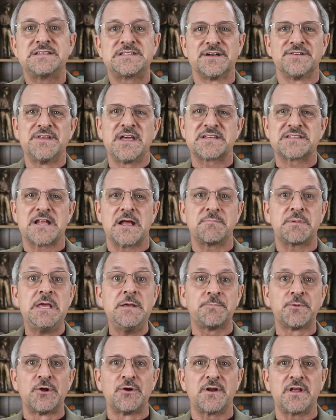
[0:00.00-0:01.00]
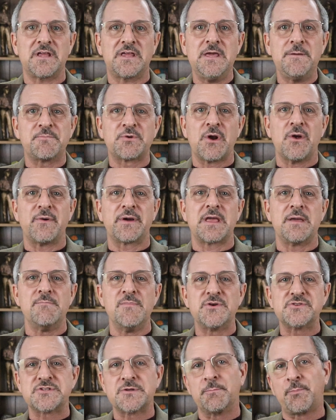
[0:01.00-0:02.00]
Until next time, keep learning, keep growing,
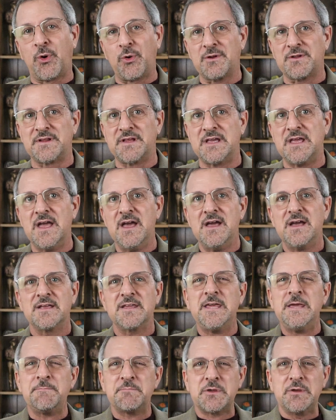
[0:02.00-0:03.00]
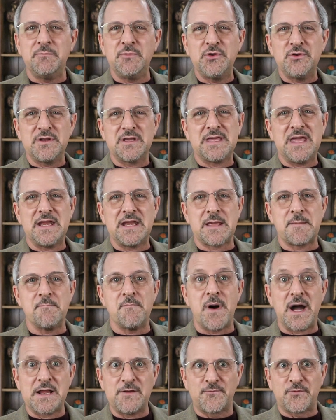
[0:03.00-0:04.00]
and most importantly, keep
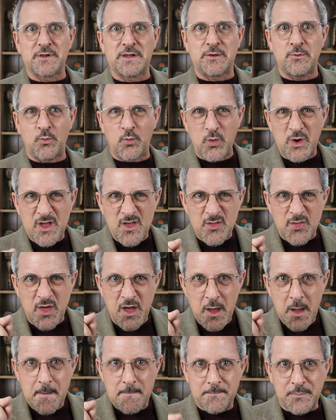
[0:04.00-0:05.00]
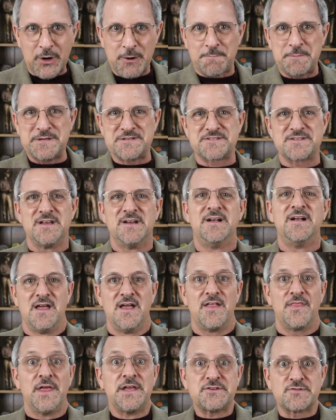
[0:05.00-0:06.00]
communicating mindfully with purpose.
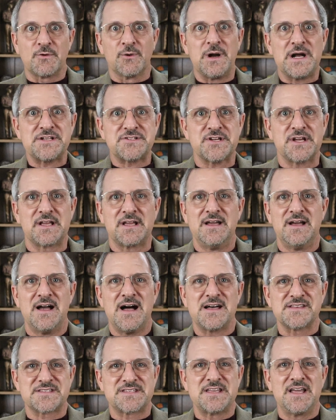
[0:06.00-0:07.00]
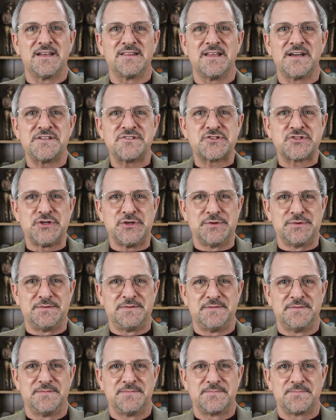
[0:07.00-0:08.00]
Thanks for watching. I'll see you online
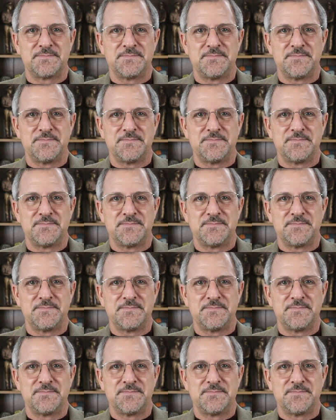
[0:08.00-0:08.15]
soon.